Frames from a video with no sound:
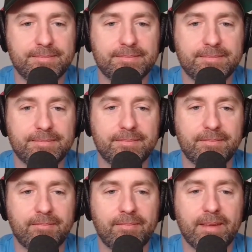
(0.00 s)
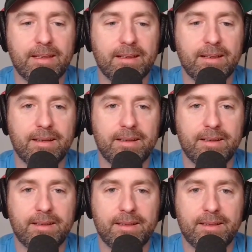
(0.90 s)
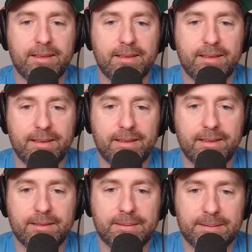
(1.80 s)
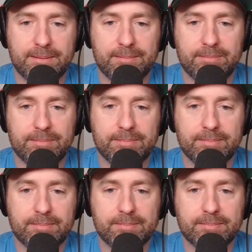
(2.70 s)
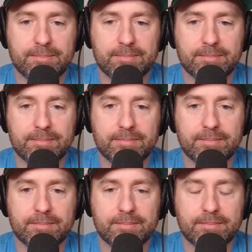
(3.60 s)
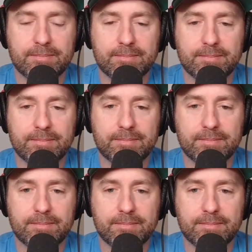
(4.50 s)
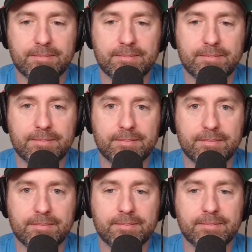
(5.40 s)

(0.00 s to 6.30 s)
This person isn't speaking.